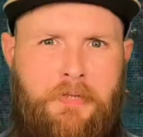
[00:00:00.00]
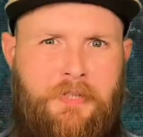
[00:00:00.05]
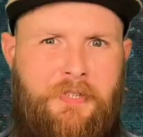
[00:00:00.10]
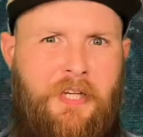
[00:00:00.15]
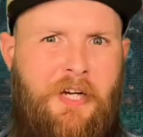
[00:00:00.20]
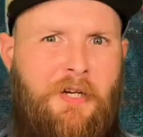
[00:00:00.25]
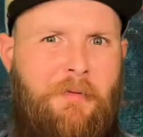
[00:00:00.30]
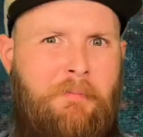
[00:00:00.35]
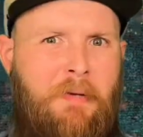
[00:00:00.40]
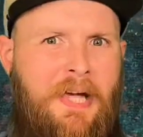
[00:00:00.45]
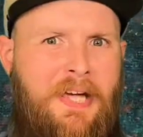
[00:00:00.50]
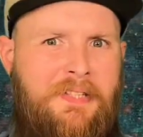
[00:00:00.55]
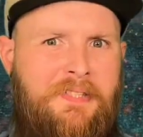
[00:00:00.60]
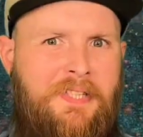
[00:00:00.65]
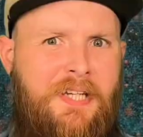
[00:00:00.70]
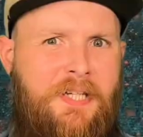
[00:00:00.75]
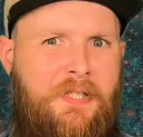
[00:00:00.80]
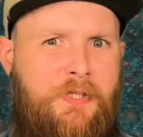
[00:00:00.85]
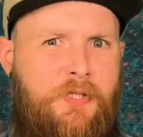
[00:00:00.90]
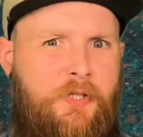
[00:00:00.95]
some
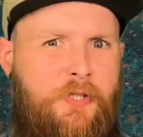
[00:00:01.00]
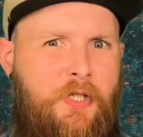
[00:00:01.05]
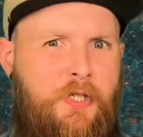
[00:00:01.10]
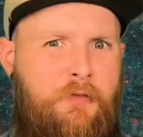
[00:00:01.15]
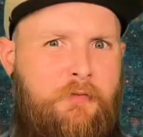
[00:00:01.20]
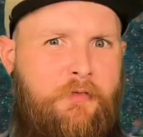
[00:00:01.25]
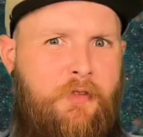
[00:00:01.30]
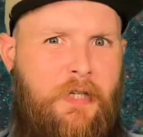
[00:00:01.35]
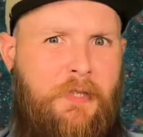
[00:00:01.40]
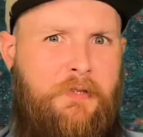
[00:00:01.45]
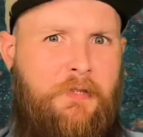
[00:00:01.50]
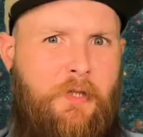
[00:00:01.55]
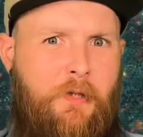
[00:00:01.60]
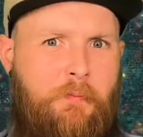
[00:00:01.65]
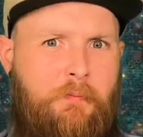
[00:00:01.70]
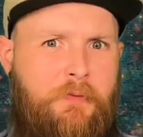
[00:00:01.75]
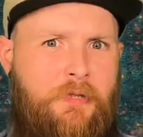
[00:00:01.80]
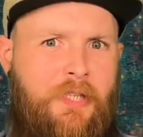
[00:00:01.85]
SHC victims